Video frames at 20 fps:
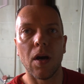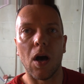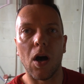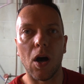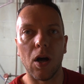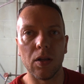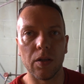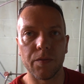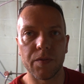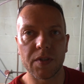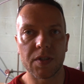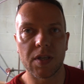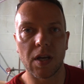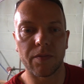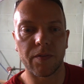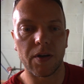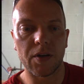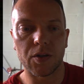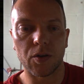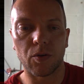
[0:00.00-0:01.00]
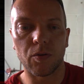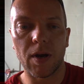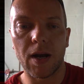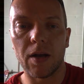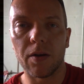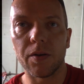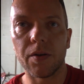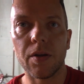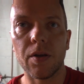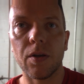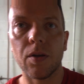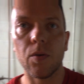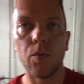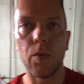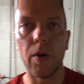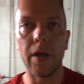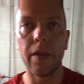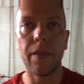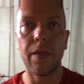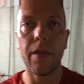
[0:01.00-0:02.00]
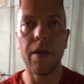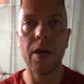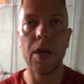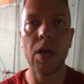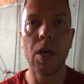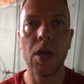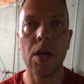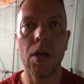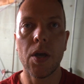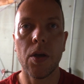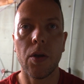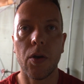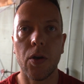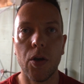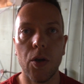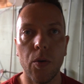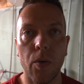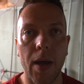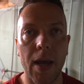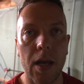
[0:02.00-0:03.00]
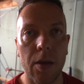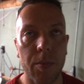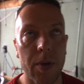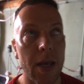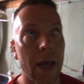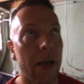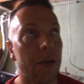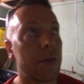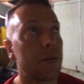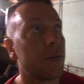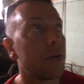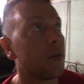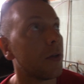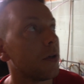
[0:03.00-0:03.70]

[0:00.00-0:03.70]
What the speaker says: all of the stuff underground with new ABS.